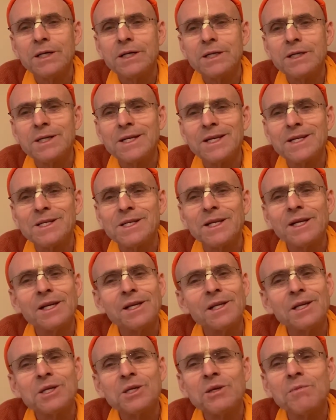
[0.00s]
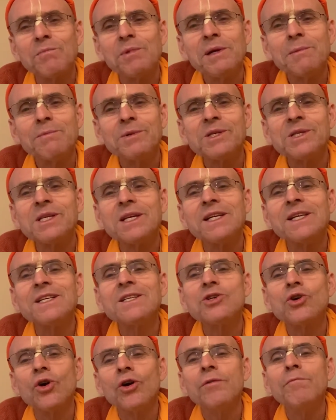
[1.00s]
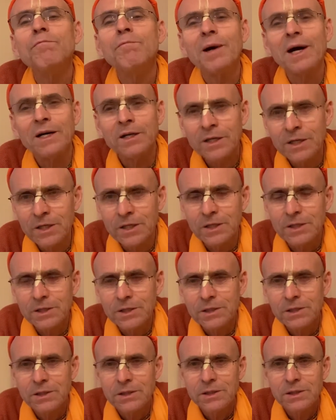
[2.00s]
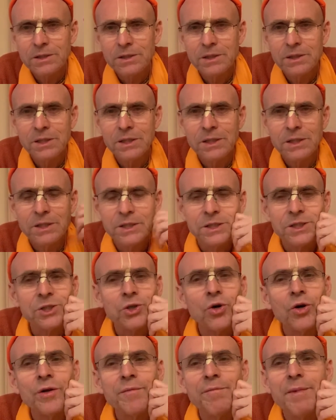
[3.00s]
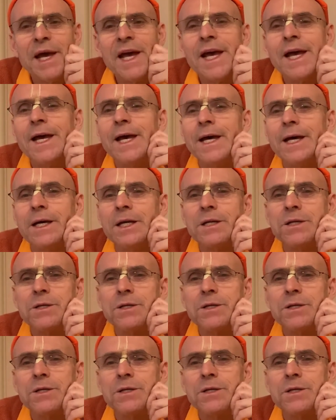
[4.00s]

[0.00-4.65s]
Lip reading: it says like this, the people said, he's gone Pagal, he's gone mad.